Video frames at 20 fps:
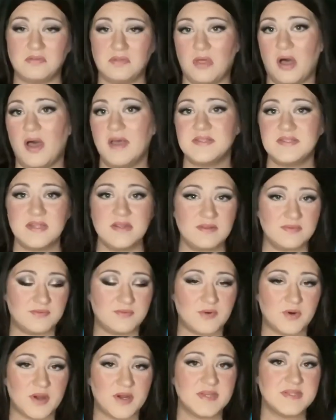lost in the
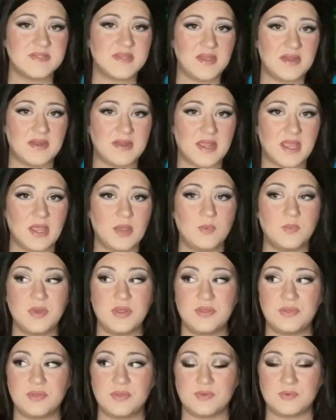forest at night
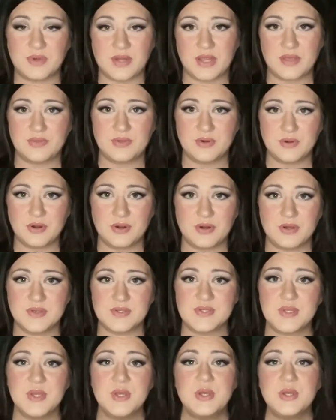with three other
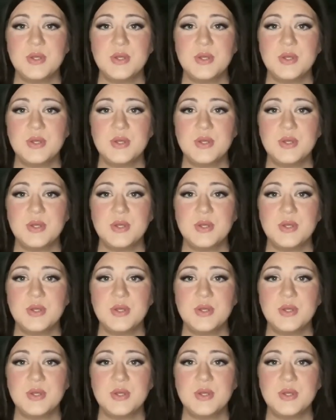girls.